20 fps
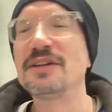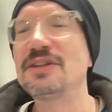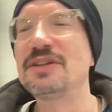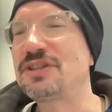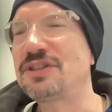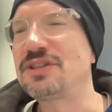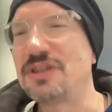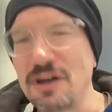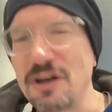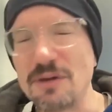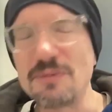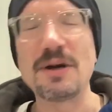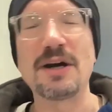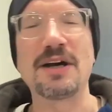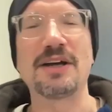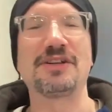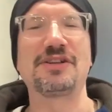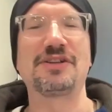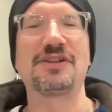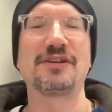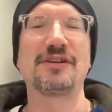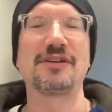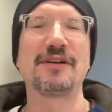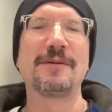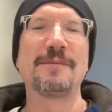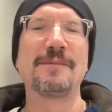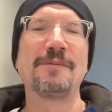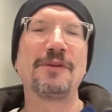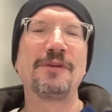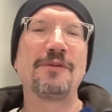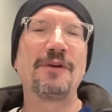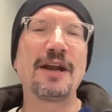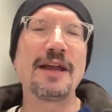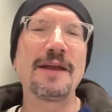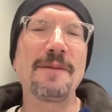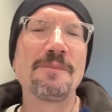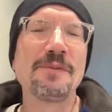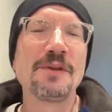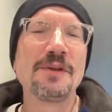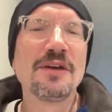It's too much,
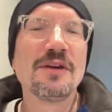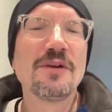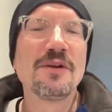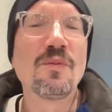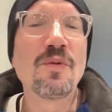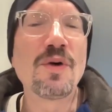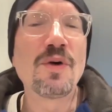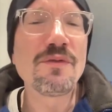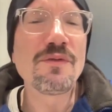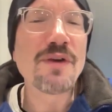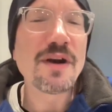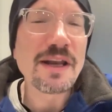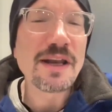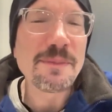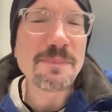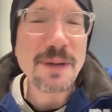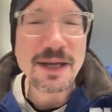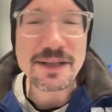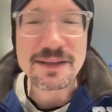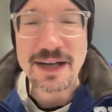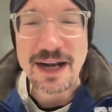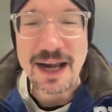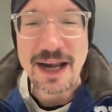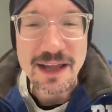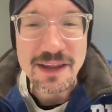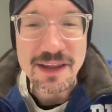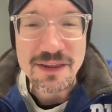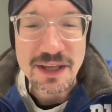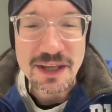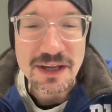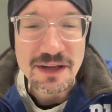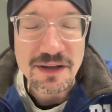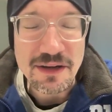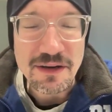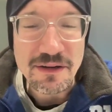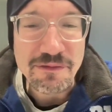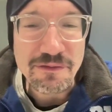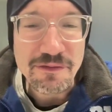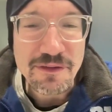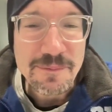right? One running back that I think
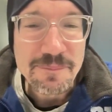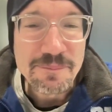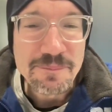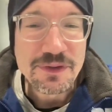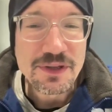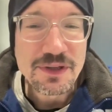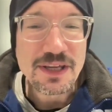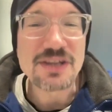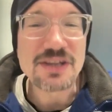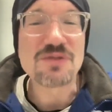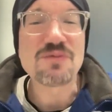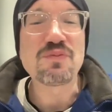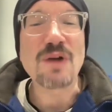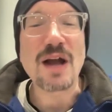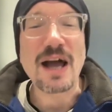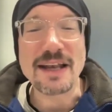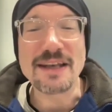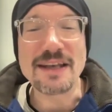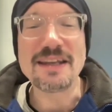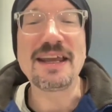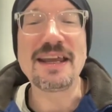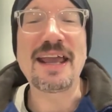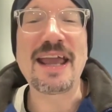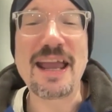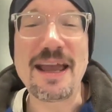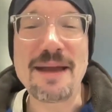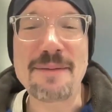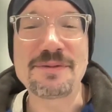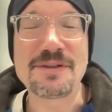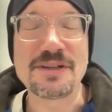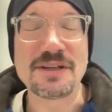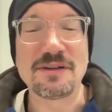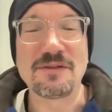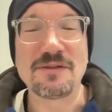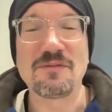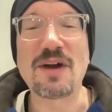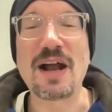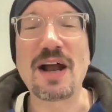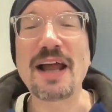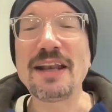of is Rodney Hampton.
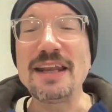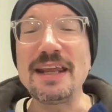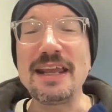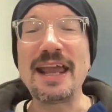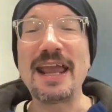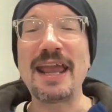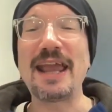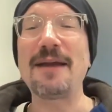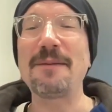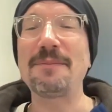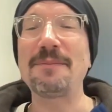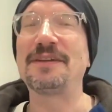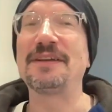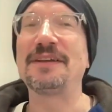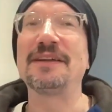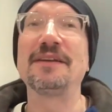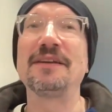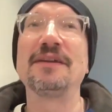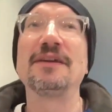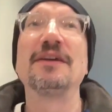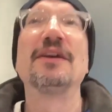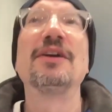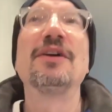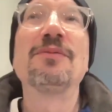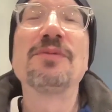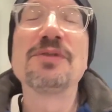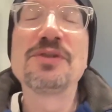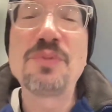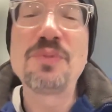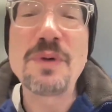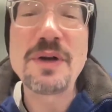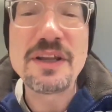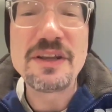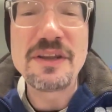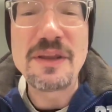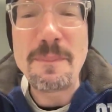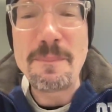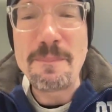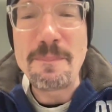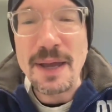Rodney Hampton was one of
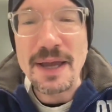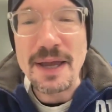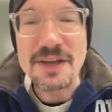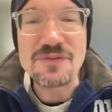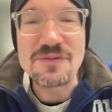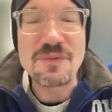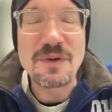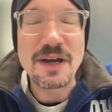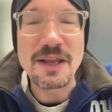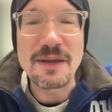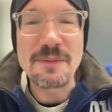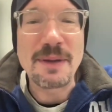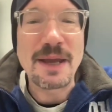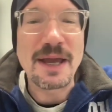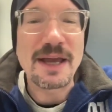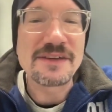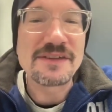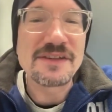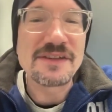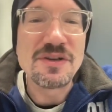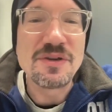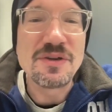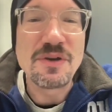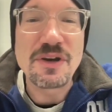the best running backs in New